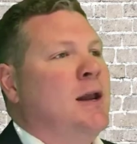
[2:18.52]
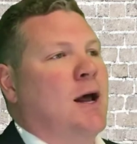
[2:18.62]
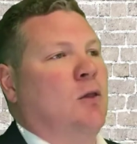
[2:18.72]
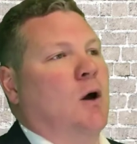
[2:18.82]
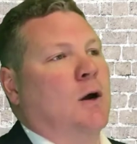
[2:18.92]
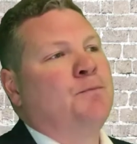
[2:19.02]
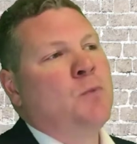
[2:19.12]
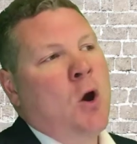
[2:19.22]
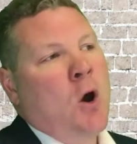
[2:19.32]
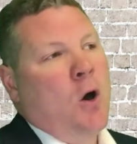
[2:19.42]
Now look,
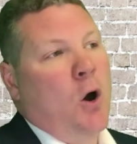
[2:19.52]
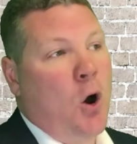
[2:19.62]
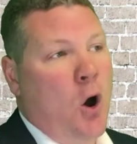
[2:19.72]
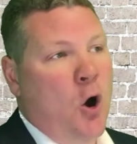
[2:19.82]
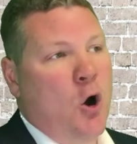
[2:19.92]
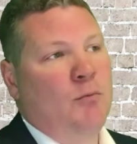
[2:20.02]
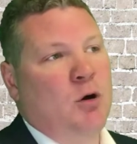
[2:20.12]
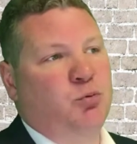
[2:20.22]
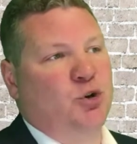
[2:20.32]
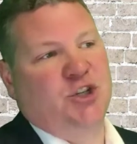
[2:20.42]
a home
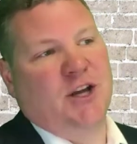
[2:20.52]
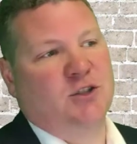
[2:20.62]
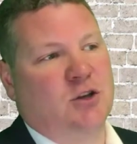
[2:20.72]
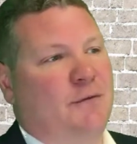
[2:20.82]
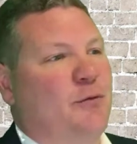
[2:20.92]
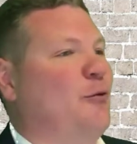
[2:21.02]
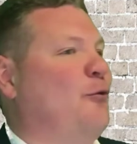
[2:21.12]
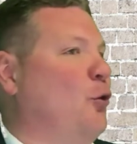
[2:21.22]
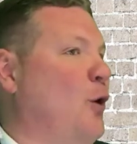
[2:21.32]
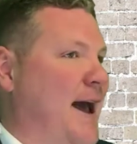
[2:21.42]
appreciates off of the
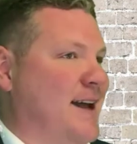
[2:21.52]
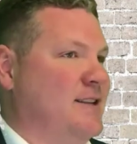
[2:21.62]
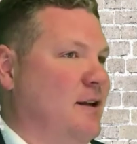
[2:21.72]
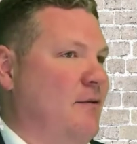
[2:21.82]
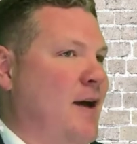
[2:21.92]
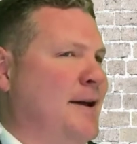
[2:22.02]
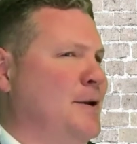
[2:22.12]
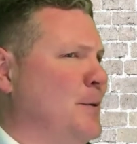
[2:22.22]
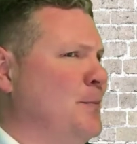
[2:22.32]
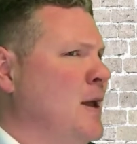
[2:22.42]
full asset
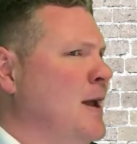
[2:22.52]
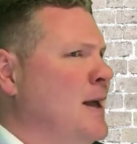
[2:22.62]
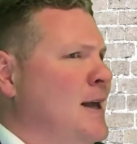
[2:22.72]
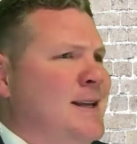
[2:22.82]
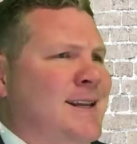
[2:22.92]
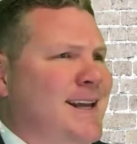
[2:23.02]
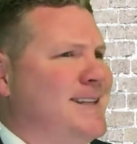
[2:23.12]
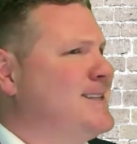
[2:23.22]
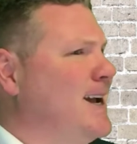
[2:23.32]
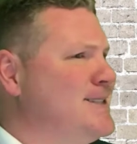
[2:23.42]
value.
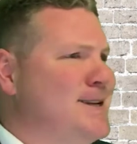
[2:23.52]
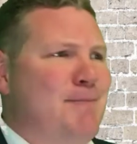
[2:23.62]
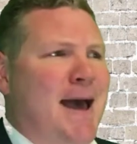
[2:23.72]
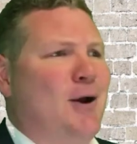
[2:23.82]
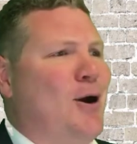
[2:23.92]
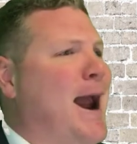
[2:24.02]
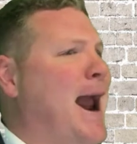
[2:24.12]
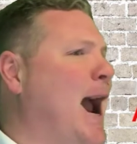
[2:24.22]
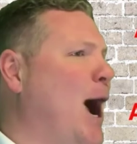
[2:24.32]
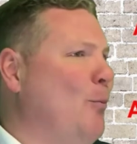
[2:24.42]
It doesn't matter
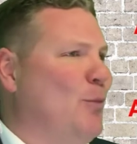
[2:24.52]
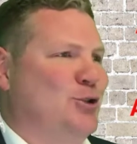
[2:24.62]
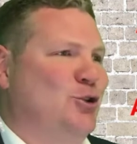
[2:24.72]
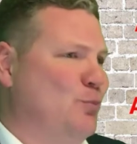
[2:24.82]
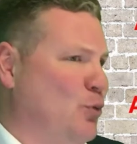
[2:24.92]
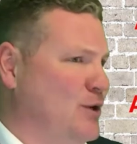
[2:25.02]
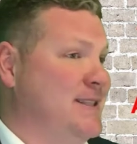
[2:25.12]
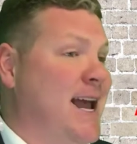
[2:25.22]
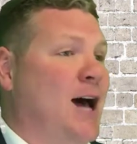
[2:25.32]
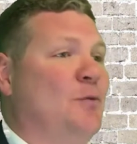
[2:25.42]
how much you put
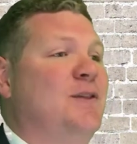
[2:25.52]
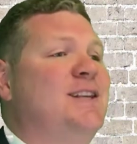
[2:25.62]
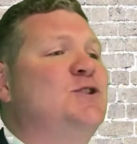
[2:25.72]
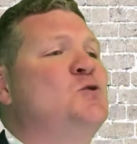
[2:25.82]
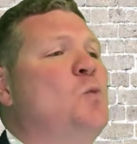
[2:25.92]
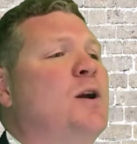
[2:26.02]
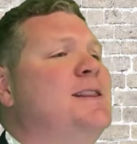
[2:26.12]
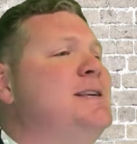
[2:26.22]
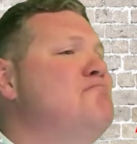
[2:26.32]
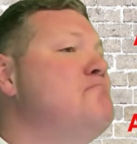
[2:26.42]
down. This is one of
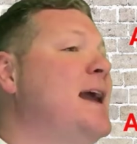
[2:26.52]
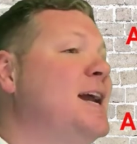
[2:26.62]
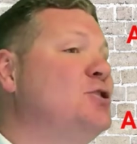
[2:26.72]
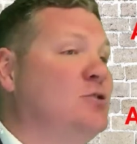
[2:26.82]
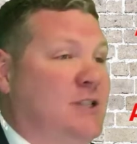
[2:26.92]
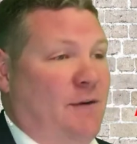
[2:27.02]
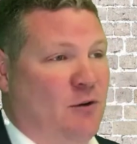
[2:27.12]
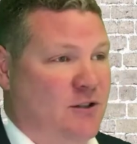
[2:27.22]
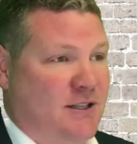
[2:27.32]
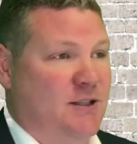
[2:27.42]
the major
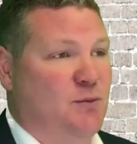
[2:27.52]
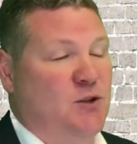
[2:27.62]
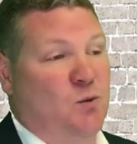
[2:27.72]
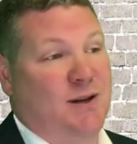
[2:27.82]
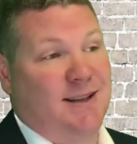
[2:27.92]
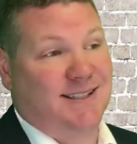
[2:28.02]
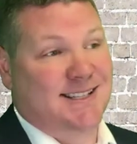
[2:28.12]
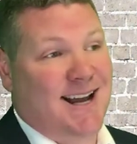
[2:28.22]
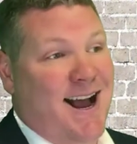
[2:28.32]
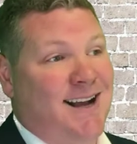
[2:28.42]
differences between the
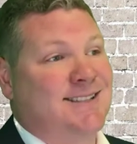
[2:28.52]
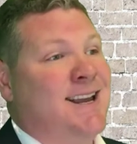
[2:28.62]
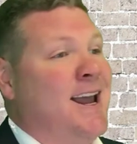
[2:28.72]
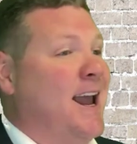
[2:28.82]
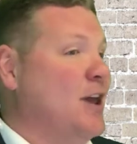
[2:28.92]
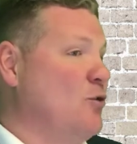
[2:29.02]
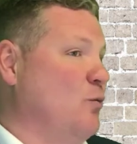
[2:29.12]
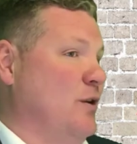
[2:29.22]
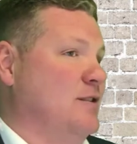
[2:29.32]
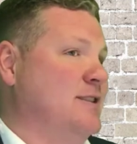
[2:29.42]
stocks and the
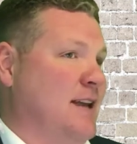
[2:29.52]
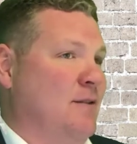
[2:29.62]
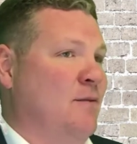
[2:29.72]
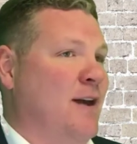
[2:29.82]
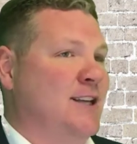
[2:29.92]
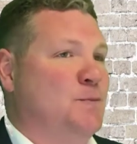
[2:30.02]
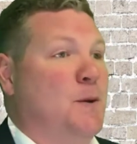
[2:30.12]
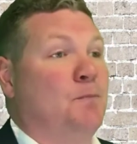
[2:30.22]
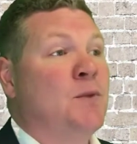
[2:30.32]
real estate investment.